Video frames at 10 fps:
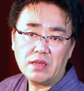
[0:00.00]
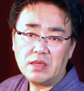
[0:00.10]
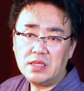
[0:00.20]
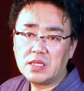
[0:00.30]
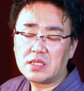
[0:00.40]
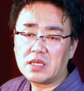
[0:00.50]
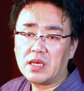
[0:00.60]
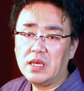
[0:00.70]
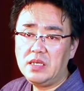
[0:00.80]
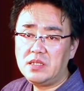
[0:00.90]
either the
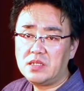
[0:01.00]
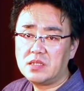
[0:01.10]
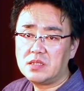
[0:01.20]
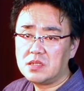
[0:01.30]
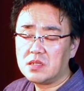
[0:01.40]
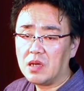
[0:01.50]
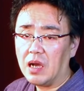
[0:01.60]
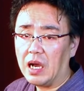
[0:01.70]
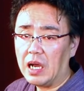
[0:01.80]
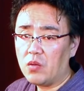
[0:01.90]
case
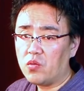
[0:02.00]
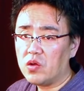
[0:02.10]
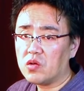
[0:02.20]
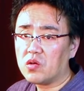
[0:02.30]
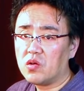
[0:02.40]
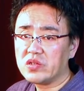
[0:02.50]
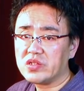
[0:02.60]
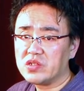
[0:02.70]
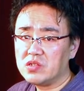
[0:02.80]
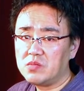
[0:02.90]
I will go
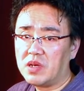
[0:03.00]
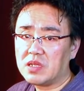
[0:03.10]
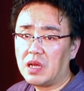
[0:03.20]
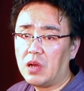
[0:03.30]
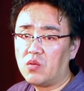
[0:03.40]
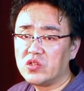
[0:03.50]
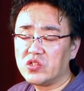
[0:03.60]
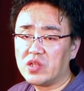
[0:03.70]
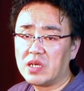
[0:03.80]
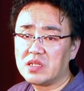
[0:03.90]
through, but I want
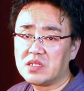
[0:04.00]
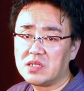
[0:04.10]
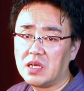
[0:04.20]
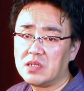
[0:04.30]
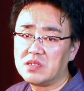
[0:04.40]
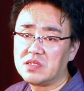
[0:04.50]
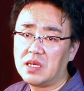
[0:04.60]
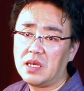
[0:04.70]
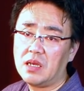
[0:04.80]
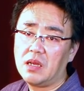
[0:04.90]
you to understand
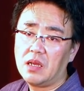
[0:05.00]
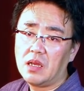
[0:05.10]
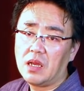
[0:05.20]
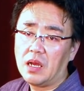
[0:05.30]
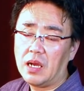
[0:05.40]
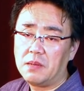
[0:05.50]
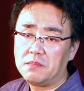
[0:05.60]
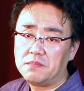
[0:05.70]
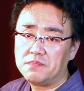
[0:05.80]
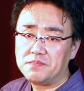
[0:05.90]
that
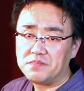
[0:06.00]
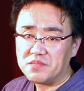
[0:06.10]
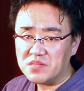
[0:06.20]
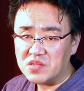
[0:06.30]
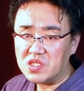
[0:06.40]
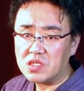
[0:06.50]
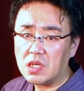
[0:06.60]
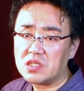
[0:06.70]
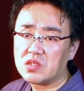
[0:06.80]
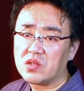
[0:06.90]

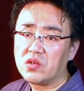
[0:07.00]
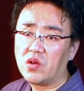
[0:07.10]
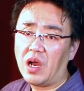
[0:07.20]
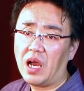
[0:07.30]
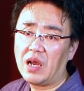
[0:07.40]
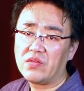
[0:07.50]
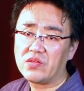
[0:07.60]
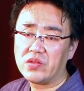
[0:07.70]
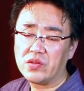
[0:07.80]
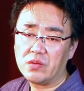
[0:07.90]
just you
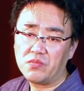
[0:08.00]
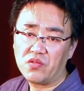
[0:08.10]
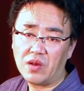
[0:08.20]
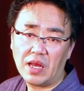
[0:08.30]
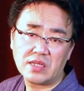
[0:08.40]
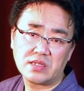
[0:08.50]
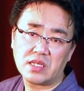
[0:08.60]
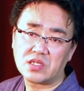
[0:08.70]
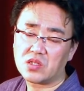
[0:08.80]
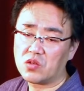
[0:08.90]
have to
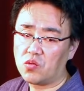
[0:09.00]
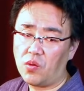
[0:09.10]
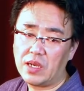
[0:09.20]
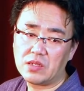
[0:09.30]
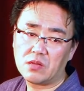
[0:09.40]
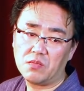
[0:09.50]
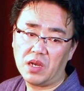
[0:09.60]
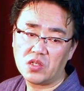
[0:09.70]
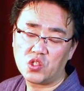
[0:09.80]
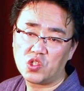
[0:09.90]
practice quite
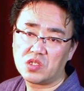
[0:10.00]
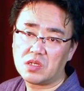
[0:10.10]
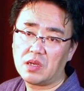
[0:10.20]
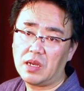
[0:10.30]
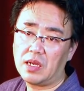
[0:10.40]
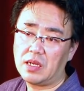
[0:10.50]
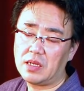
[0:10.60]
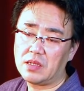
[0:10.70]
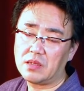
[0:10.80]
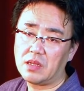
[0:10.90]
much,
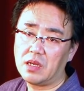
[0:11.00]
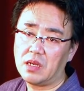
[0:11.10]
and